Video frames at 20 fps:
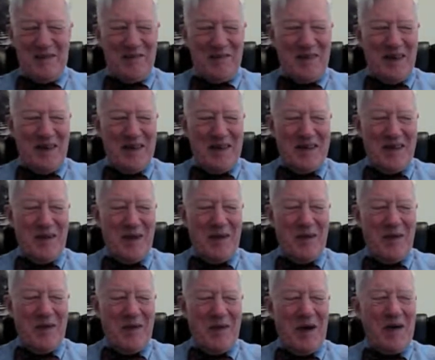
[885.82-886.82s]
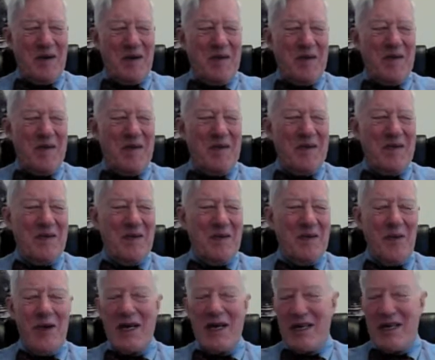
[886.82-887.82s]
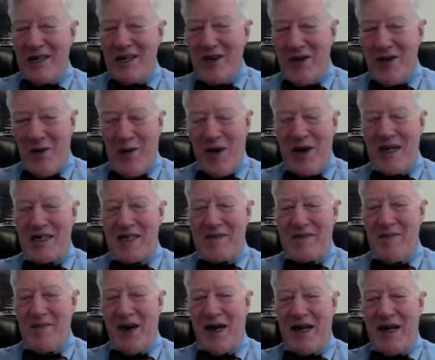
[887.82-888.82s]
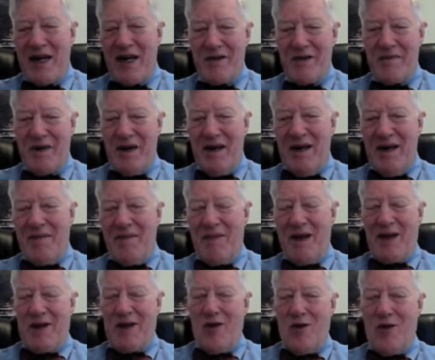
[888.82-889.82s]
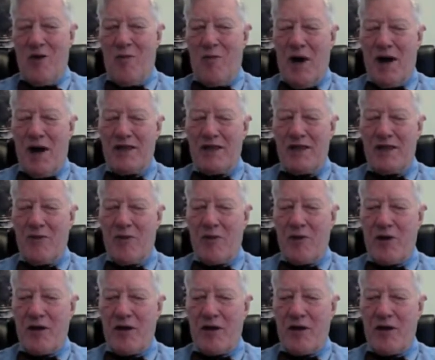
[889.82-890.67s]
So we continue to raise money to make the whole project work.